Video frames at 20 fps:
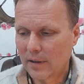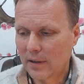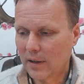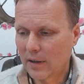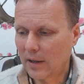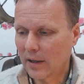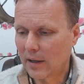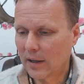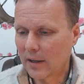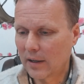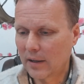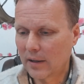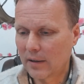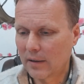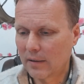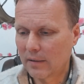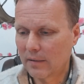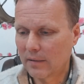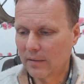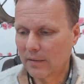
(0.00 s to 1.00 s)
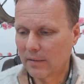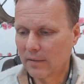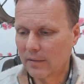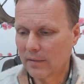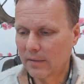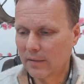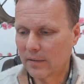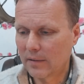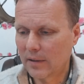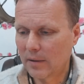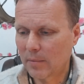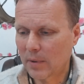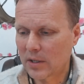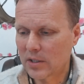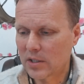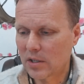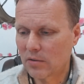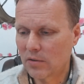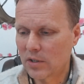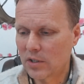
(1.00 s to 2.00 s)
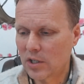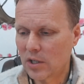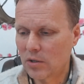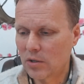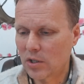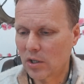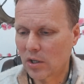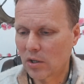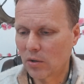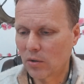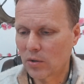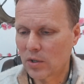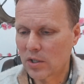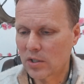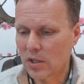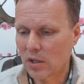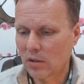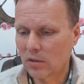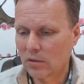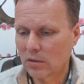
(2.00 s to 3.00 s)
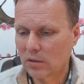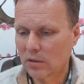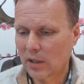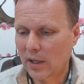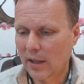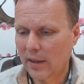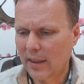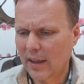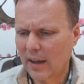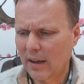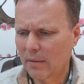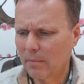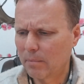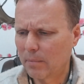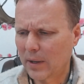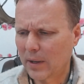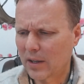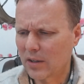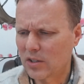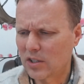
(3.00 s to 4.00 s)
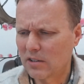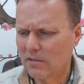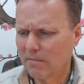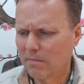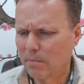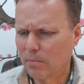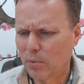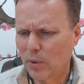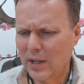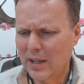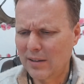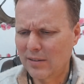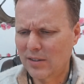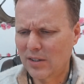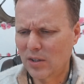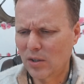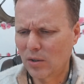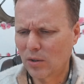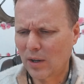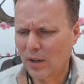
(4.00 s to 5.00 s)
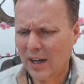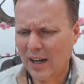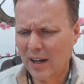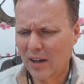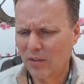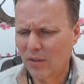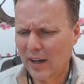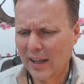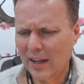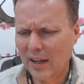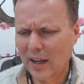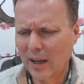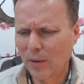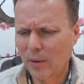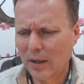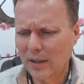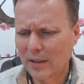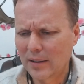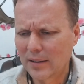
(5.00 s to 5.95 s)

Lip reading: you manage to reduce your cortisol like that because you've breathed your heart rate lower?